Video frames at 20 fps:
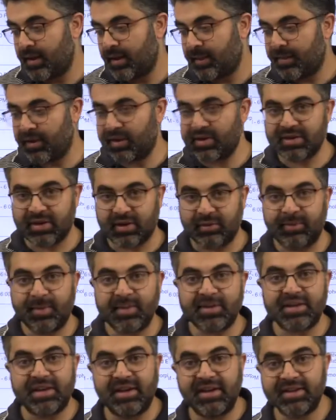because
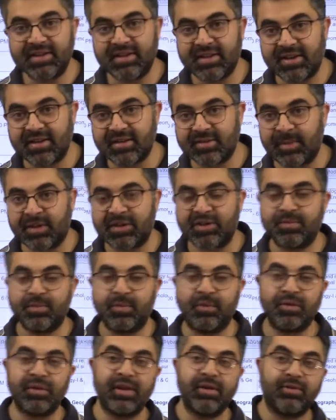obviously it is much
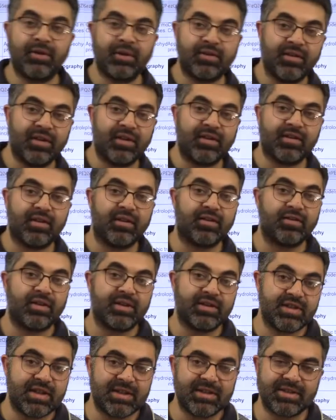more than what we discussed for
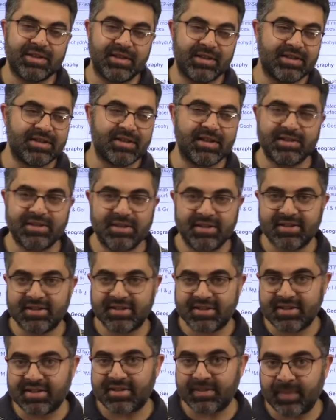general studies. General studies
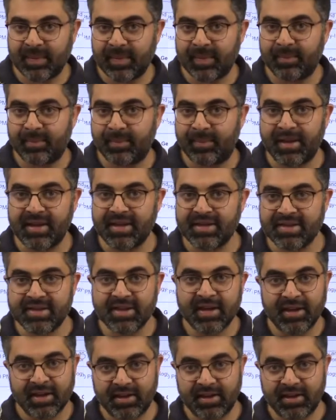is just the base.